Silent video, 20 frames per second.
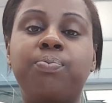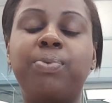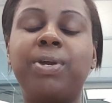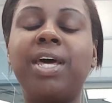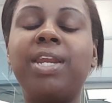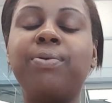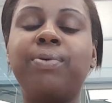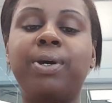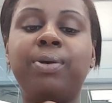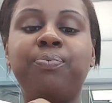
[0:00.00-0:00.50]
But
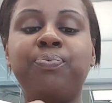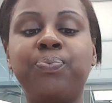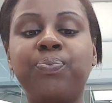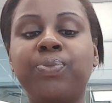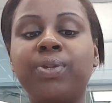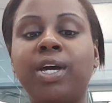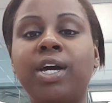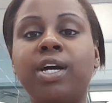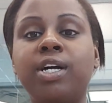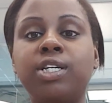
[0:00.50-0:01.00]
anyway,
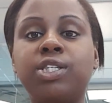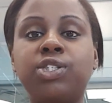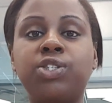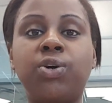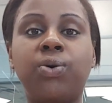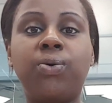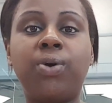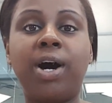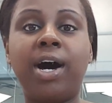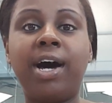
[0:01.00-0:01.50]

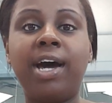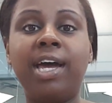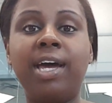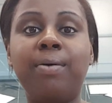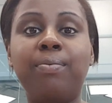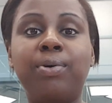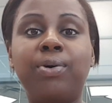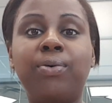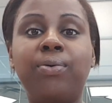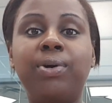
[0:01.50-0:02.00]
so I
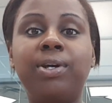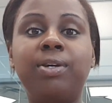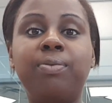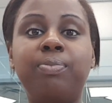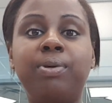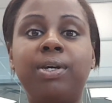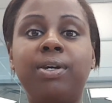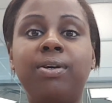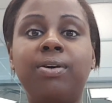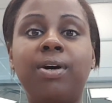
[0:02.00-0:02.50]
am going to
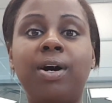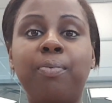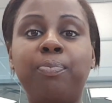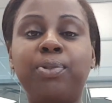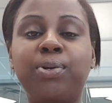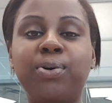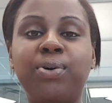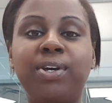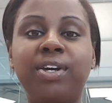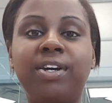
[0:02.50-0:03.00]
be
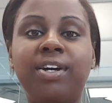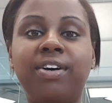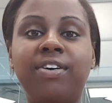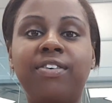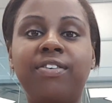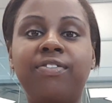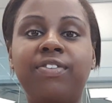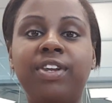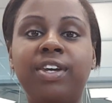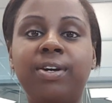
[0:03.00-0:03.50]
uploading
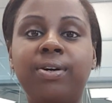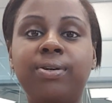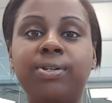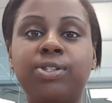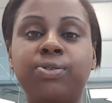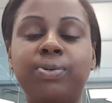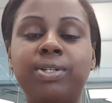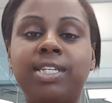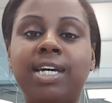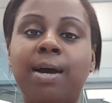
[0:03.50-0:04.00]

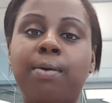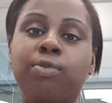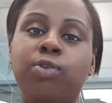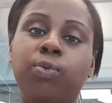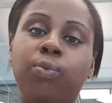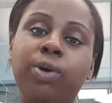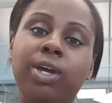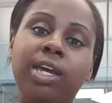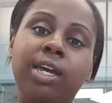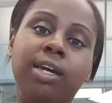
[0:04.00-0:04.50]
videos 3 times
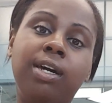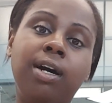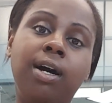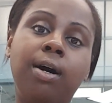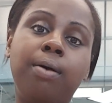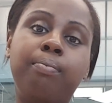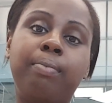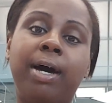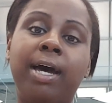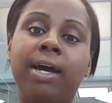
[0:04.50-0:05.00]
a week,
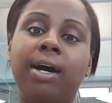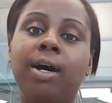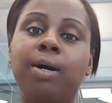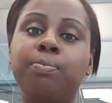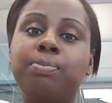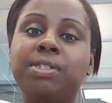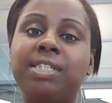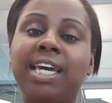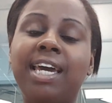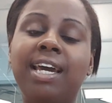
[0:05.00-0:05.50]
my
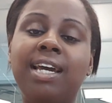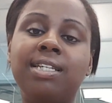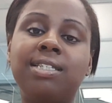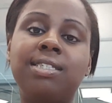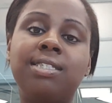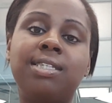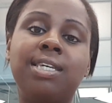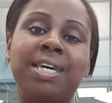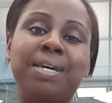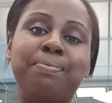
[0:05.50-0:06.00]

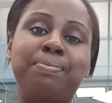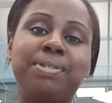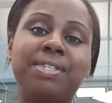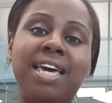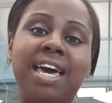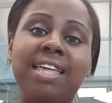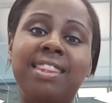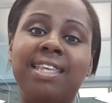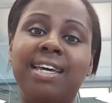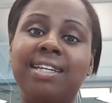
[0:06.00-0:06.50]
updates, tips,
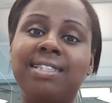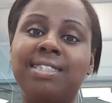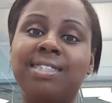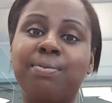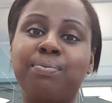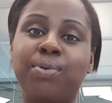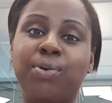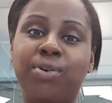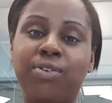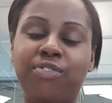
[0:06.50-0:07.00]
and then
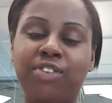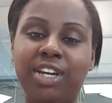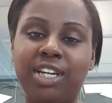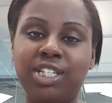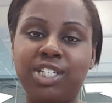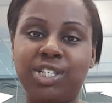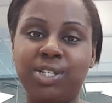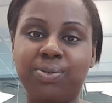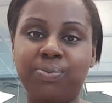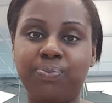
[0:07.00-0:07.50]
some
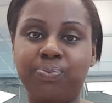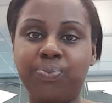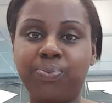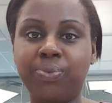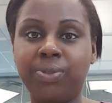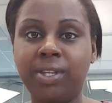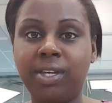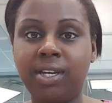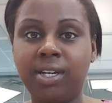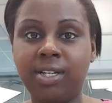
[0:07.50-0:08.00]
motivation.
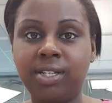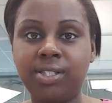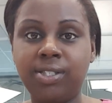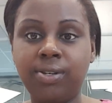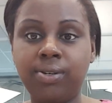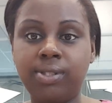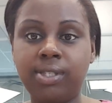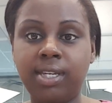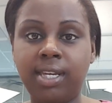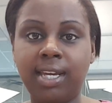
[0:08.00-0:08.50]

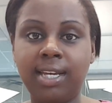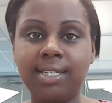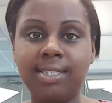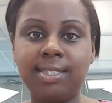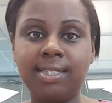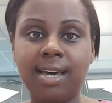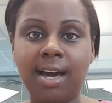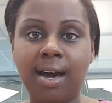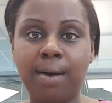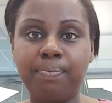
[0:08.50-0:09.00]
So today's
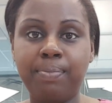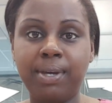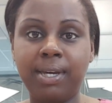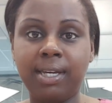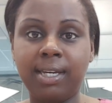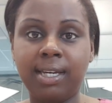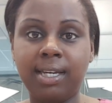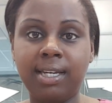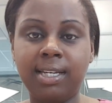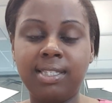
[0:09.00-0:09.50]

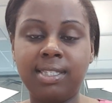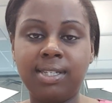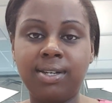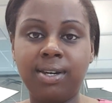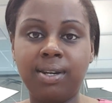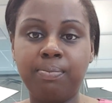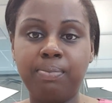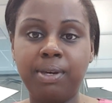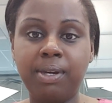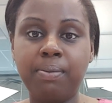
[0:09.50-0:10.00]
topic is
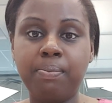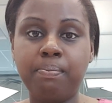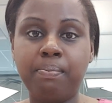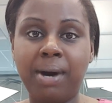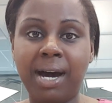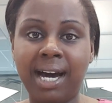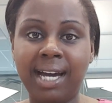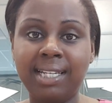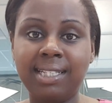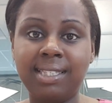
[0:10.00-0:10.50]
going to be
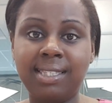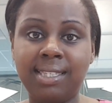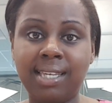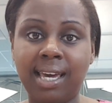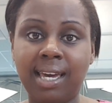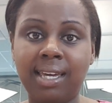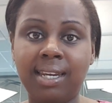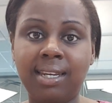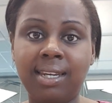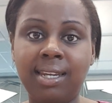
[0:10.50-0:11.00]

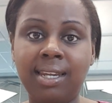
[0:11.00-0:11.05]
mindset.